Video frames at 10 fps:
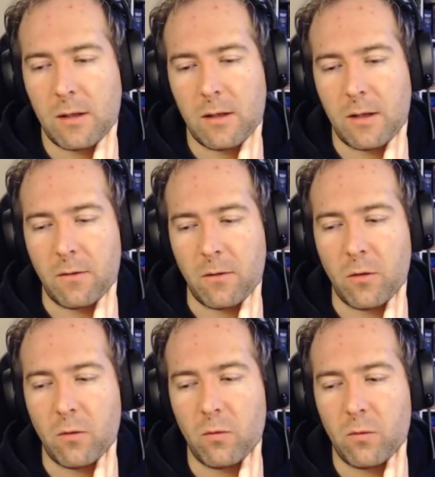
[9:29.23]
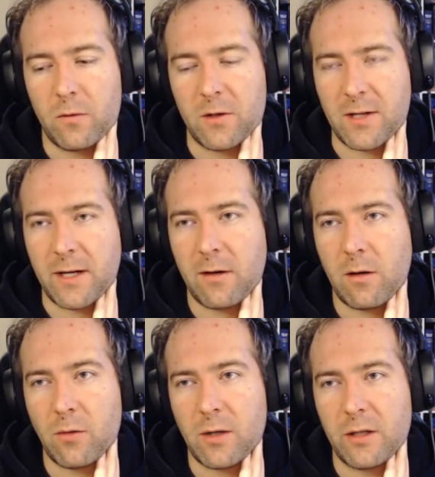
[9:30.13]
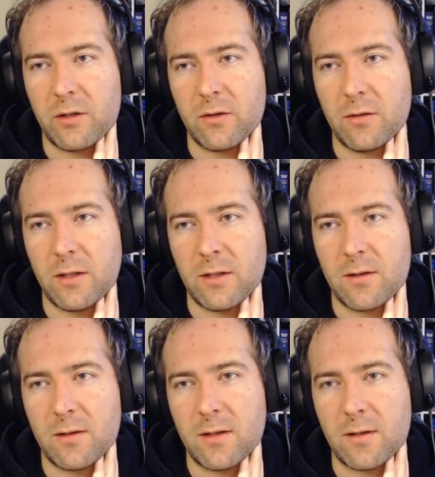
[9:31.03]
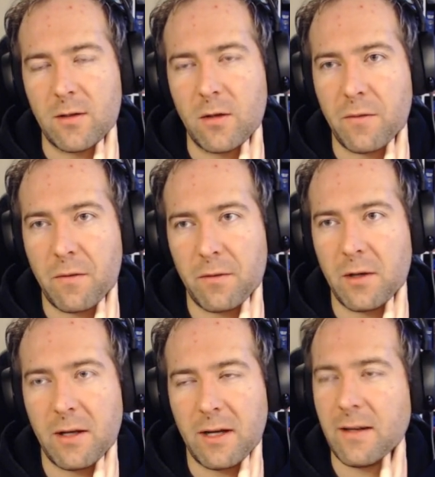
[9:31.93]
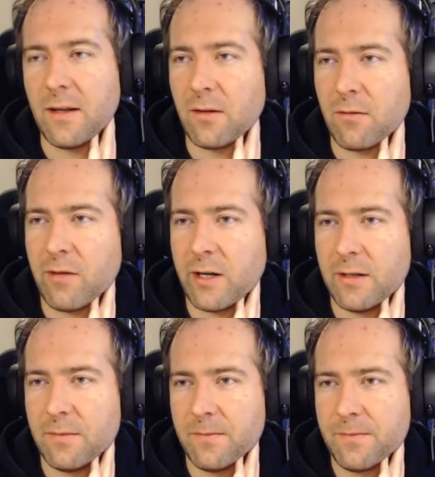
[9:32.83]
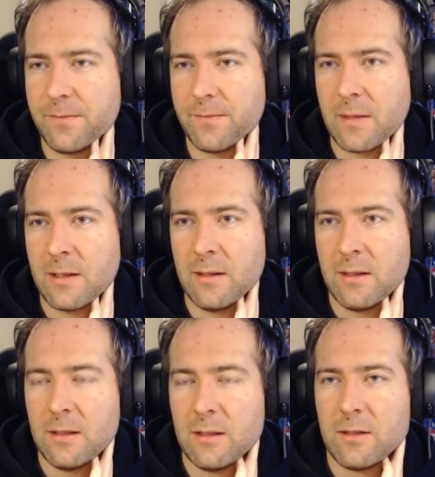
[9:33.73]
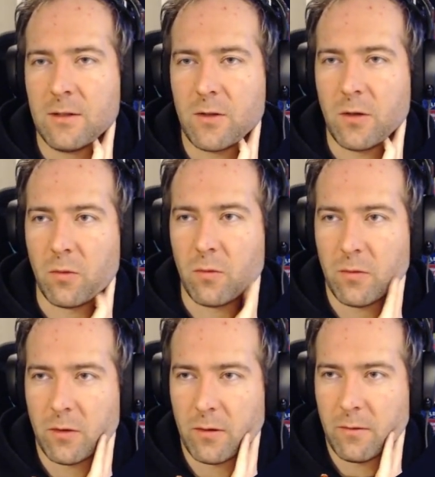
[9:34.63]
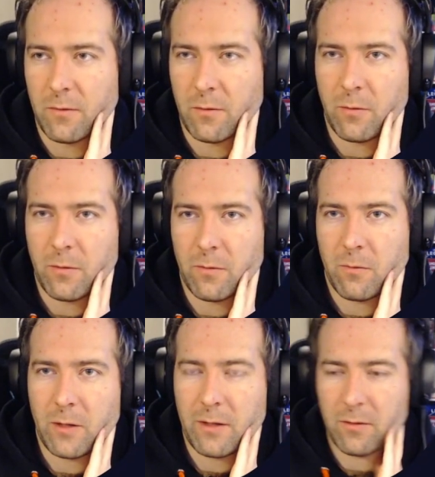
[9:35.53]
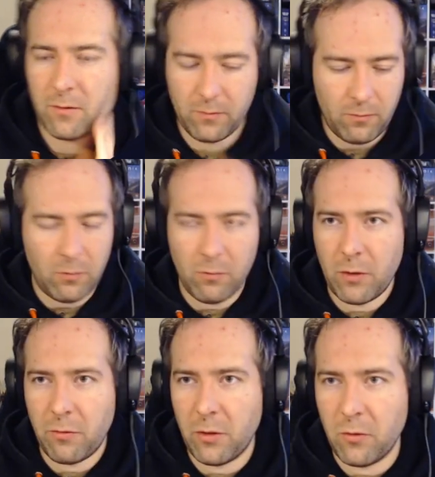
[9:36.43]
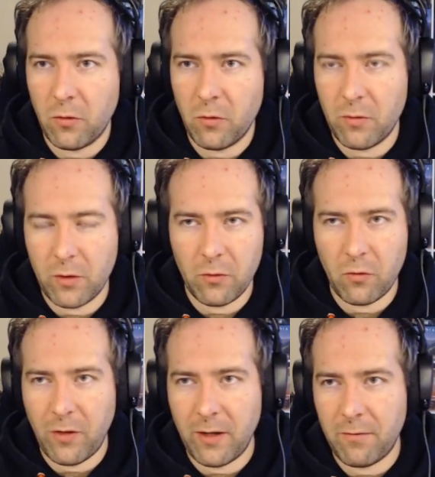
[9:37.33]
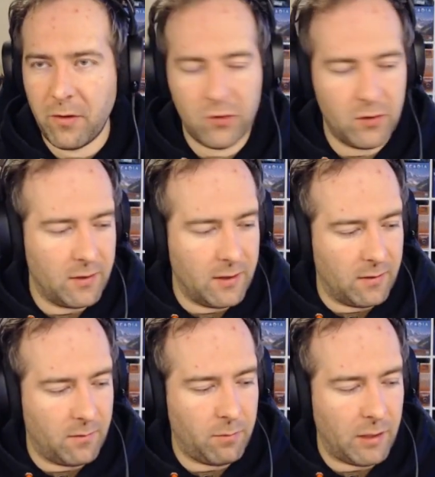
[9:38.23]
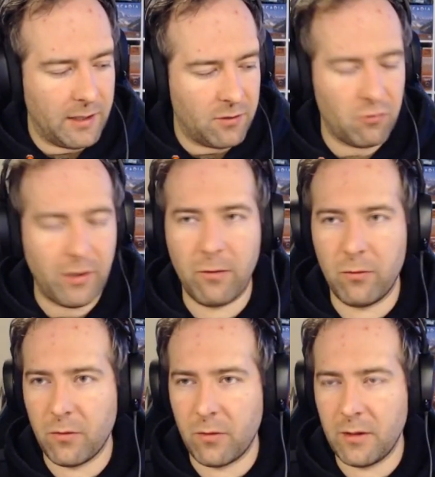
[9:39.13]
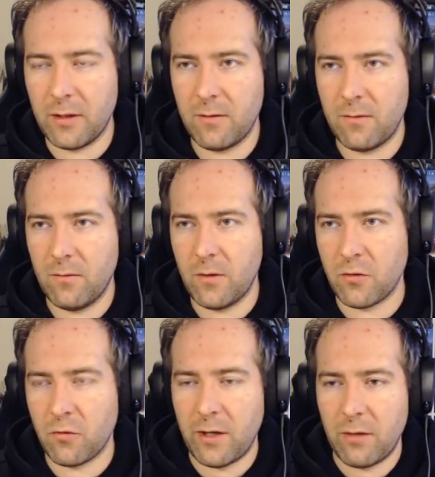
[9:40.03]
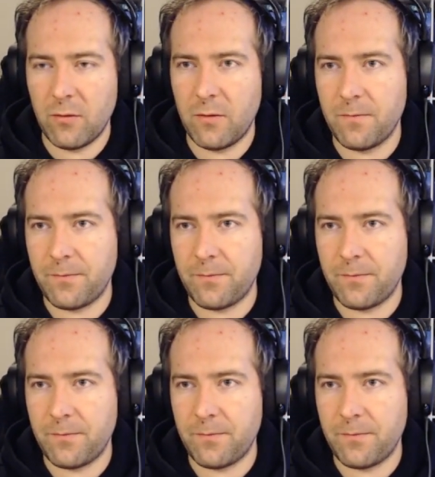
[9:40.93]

and the new desired location, that's enough of an identifier. So what are we going to do? We're going to write a function that plays around, or that does a round.